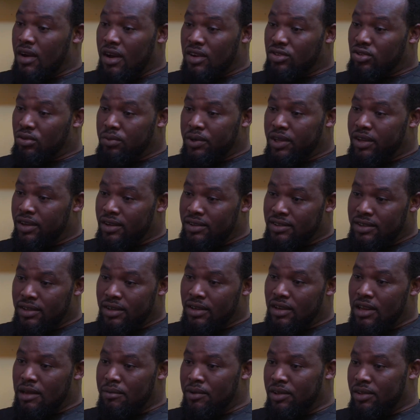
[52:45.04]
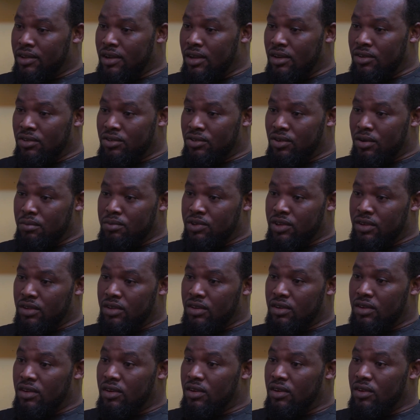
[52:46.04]
As we can see, let me tell you something.
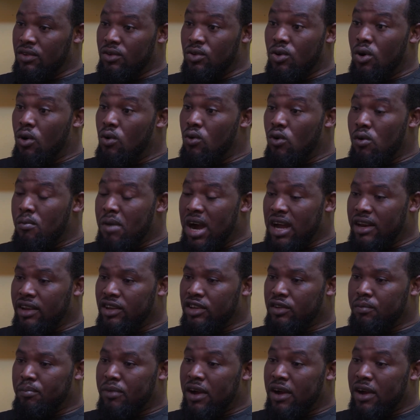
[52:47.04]
No woman is